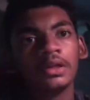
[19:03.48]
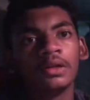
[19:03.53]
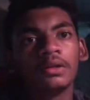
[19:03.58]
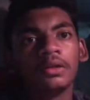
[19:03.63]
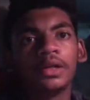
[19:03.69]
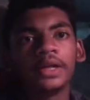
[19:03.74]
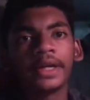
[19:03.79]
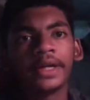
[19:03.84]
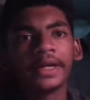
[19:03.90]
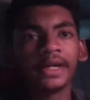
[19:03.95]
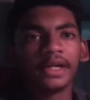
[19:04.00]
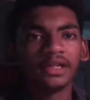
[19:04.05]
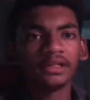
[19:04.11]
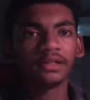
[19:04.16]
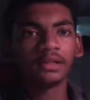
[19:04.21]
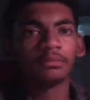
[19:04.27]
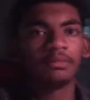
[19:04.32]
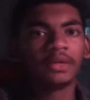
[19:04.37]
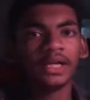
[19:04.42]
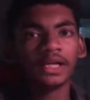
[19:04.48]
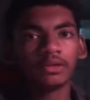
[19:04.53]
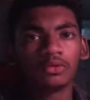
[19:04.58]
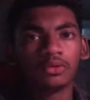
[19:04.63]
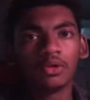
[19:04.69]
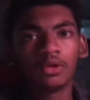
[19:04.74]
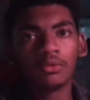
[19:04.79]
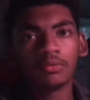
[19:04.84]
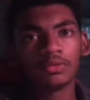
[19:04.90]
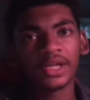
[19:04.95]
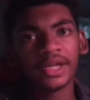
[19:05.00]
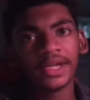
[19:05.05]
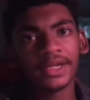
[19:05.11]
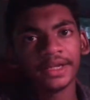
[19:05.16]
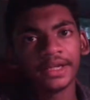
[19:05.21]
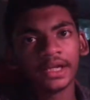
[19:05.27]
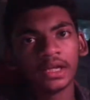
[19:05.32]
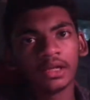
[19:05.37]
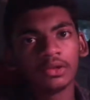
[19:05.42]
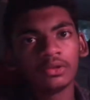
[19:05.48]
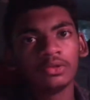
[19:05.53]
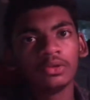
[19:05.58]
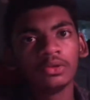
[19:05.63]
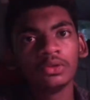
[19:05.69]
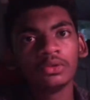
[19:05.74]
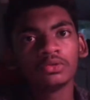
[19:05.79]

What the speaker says: Okay guys, I'm back home right now.